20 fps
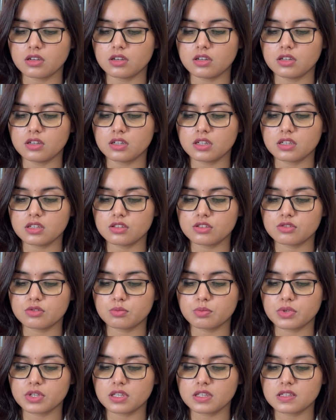earned is
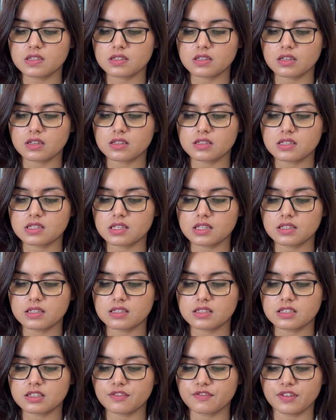rupees
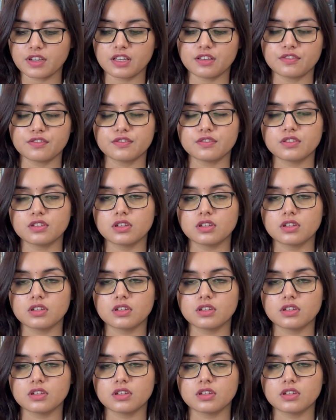65